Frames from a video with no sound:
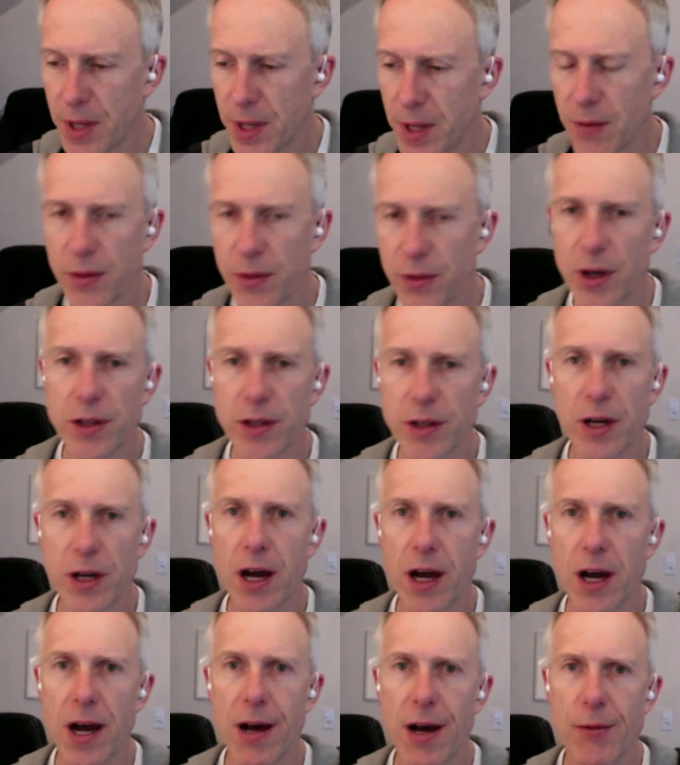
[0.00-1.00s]
that
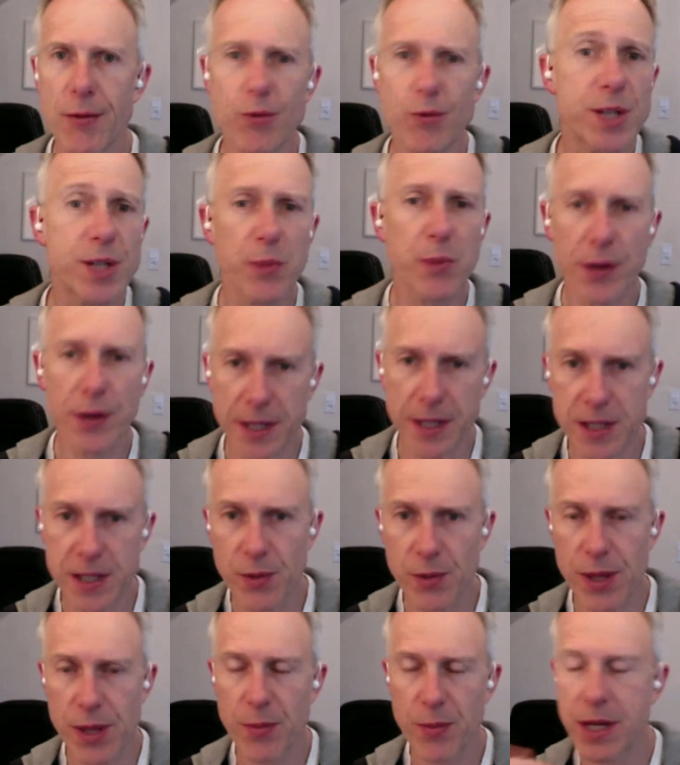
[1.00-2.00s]
are responding to
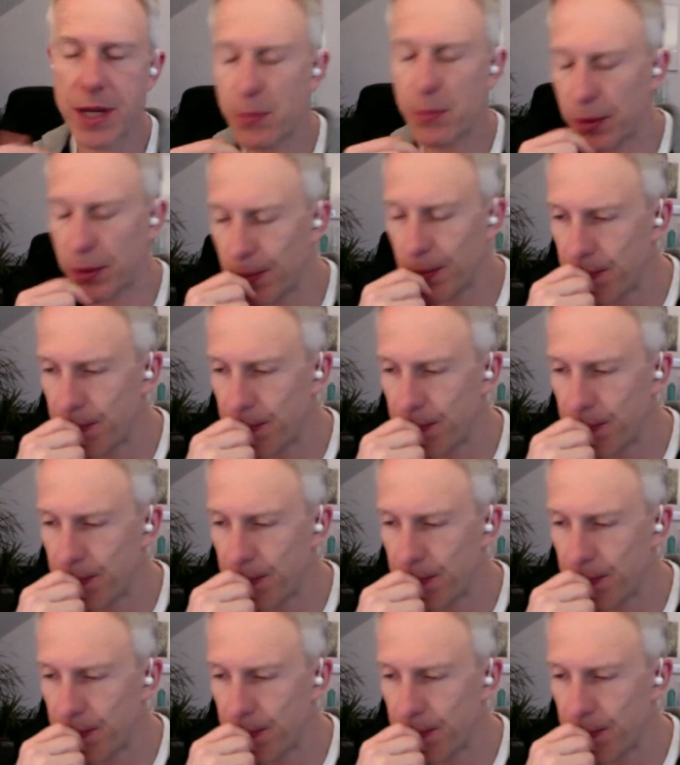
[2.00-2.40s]
other people.